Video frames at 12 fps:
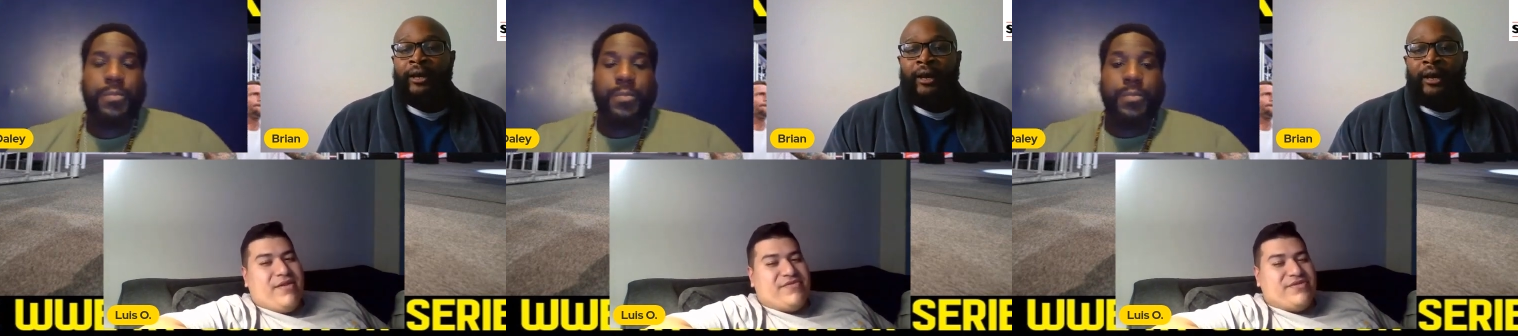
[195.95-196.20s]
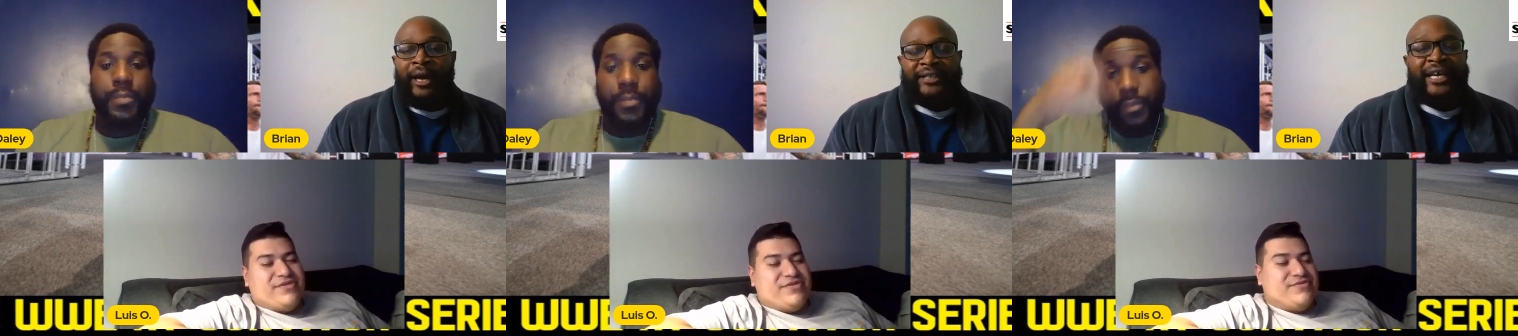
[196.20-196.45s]

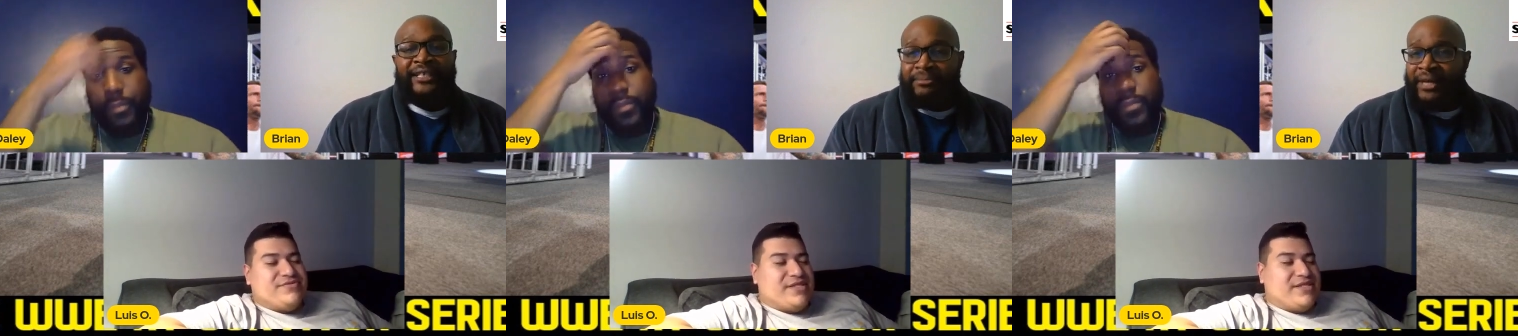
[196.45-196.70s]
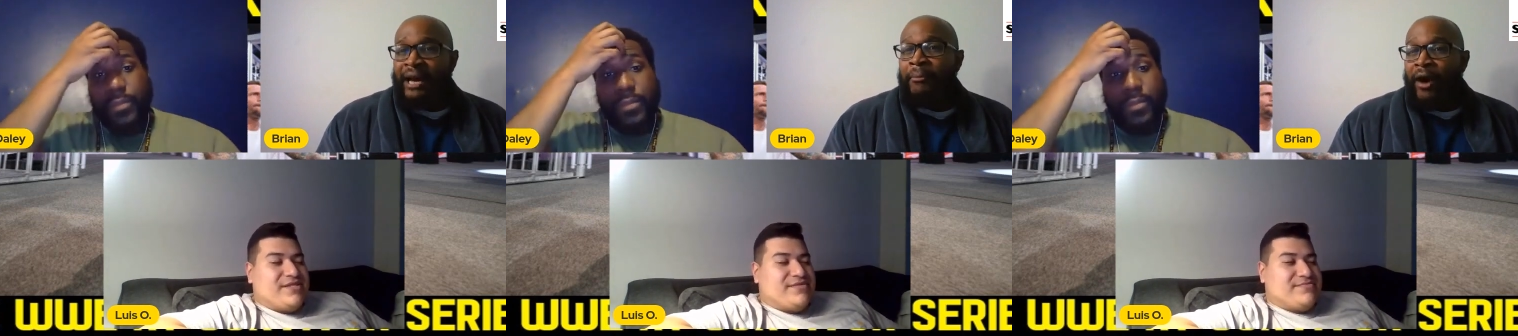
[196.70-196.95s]
Speaker 1: too, take some
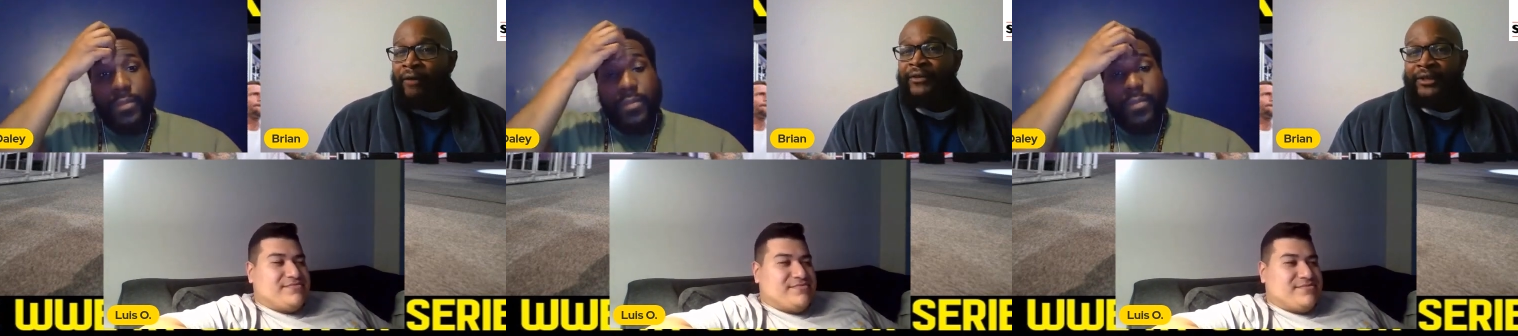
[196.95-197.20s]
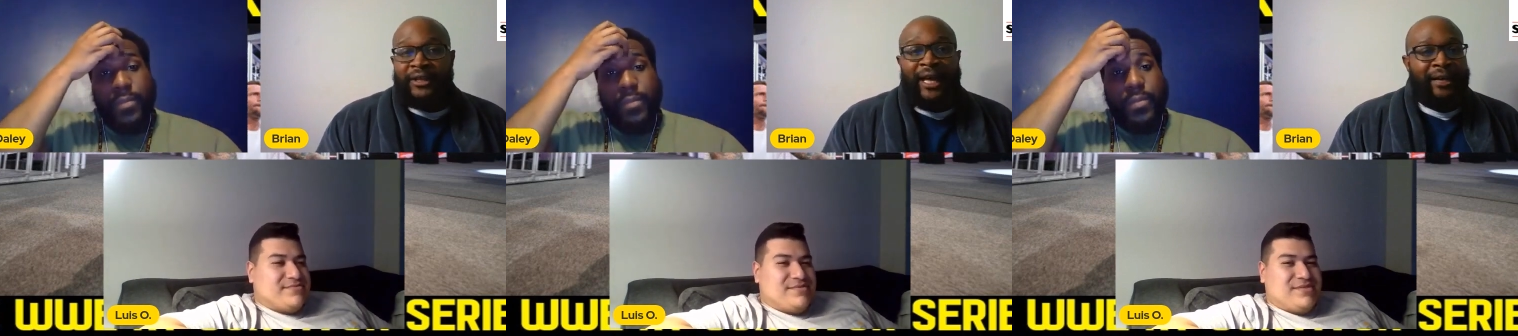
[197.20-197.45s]
time off
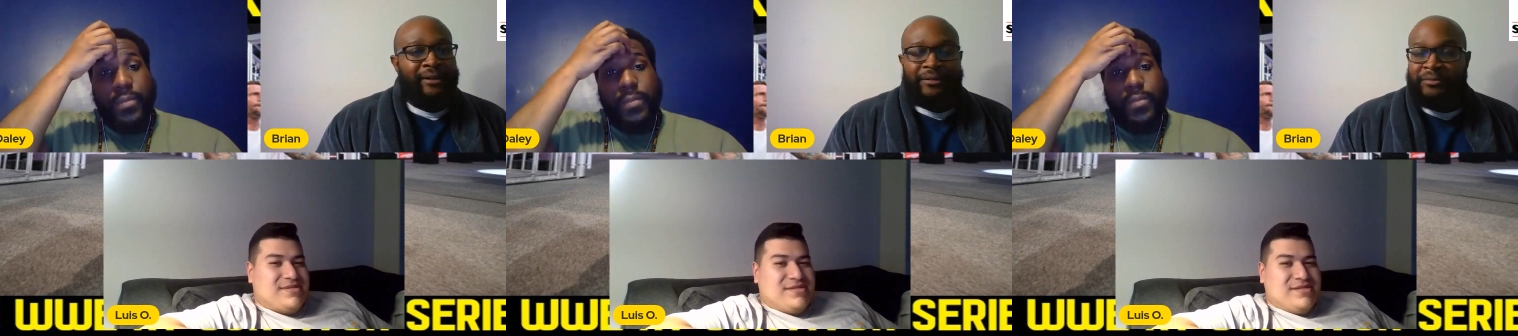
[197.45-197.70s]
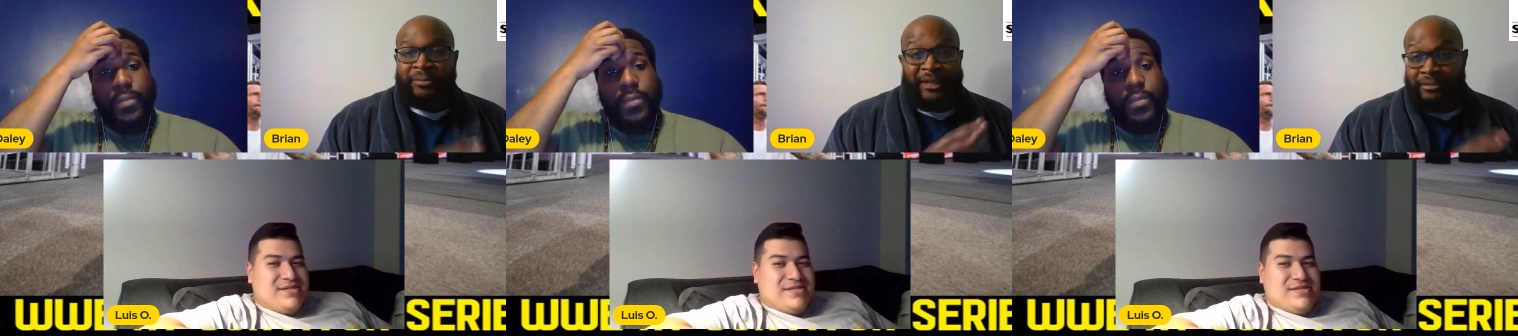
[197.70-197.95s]
and like
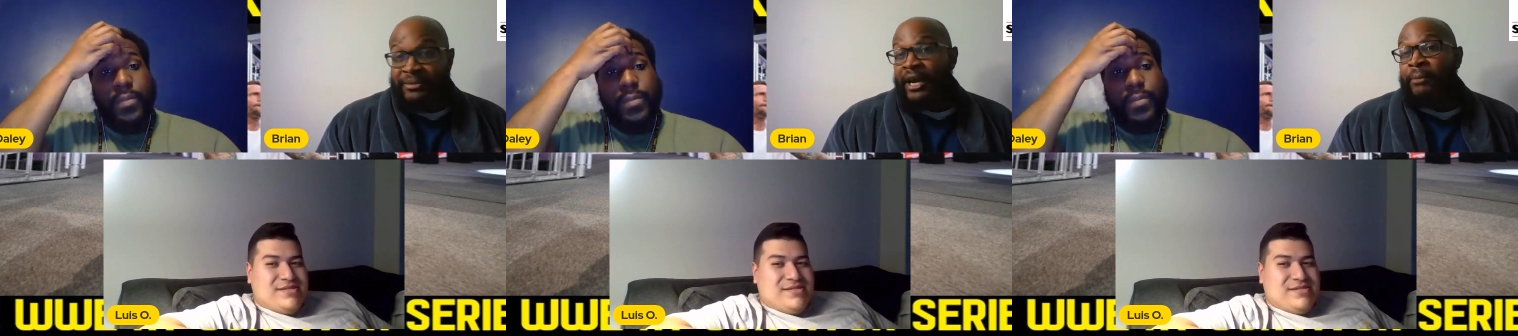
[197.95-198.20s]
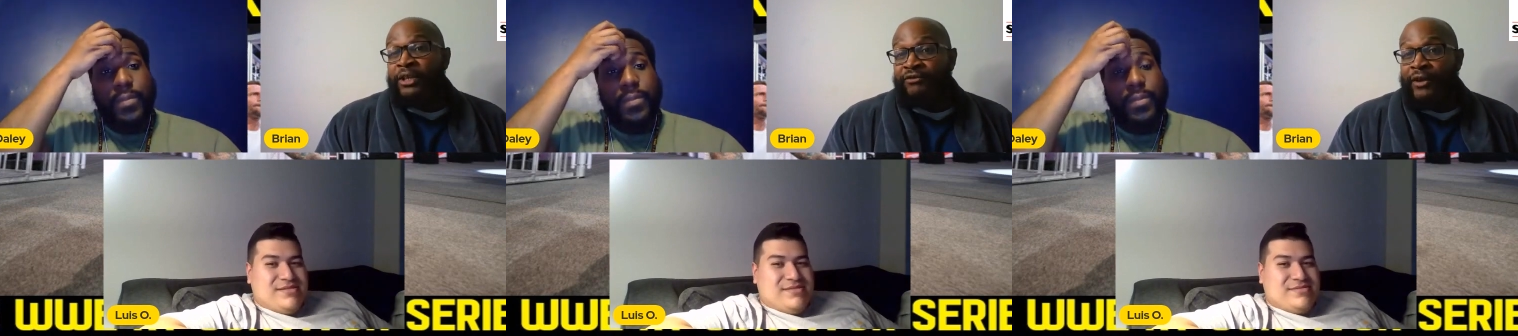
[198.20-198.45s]
spend some
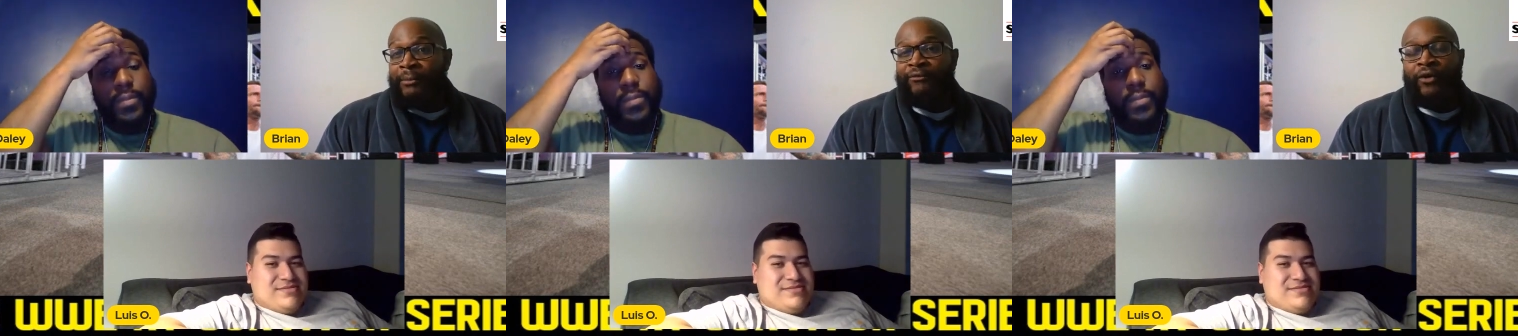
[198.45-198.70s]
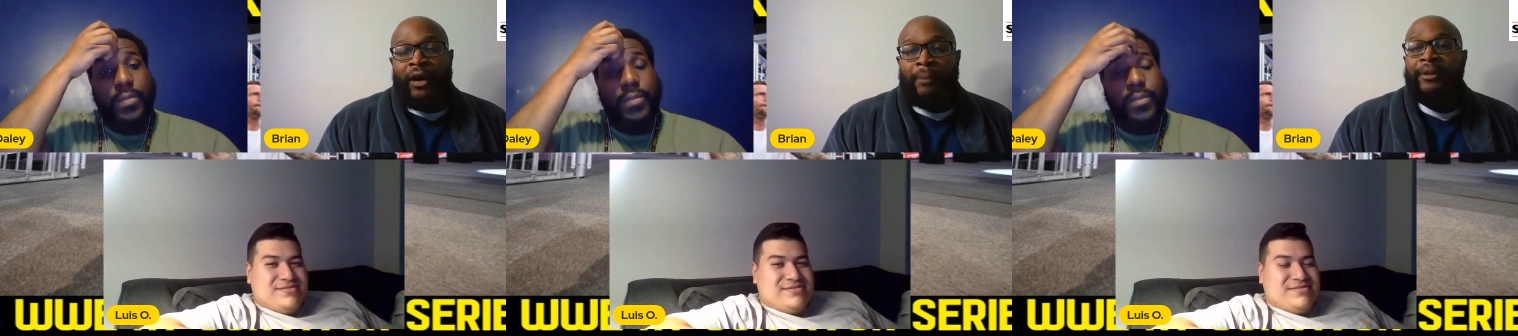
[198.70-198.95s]
time with his family
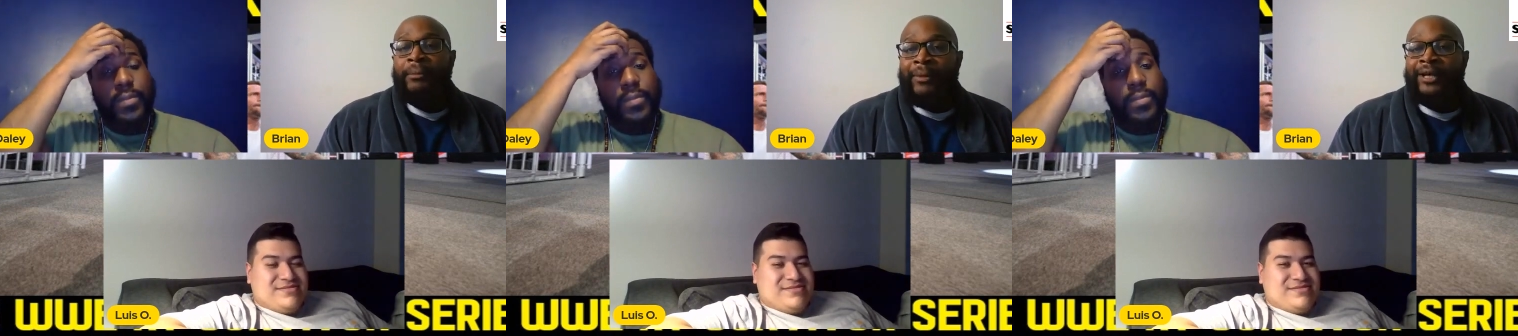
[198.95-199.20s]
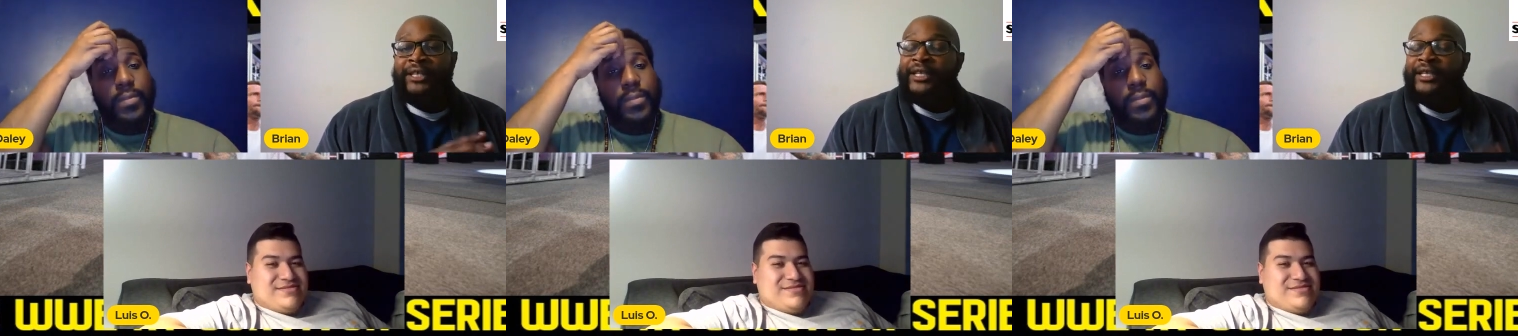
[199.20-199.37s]
for a couple of months,